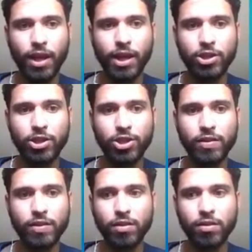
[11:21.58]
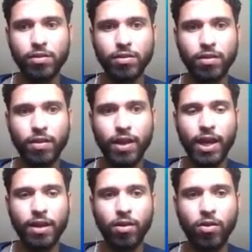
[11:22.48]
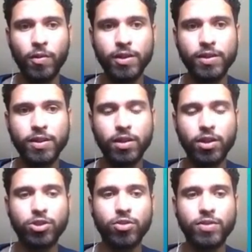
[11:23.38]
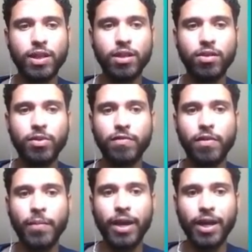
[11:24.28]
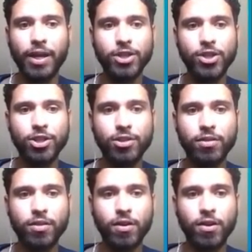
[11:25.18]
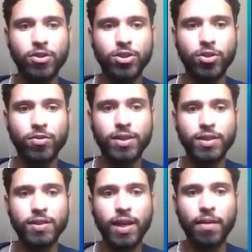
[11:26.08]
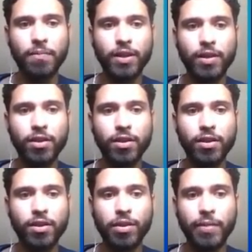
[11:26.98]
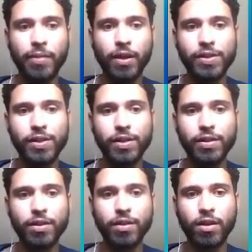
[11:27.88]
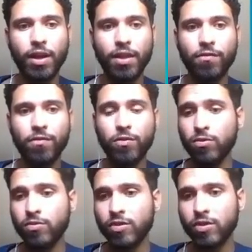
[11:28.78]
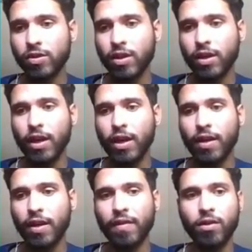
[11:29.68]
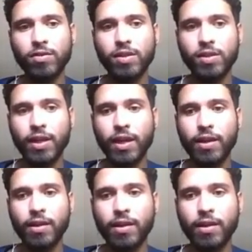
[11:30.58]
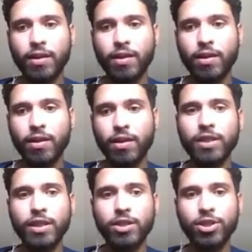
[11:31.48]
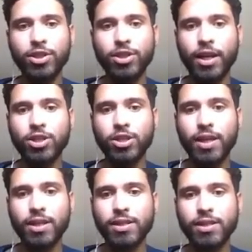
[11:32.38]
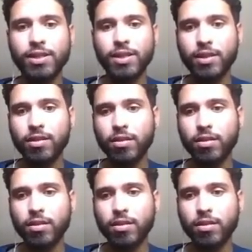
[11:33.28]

and the hand opens, shows a little bit of the package, shows the setup here with the pills here and the fruits, and then closes again. So what I did is that I just extended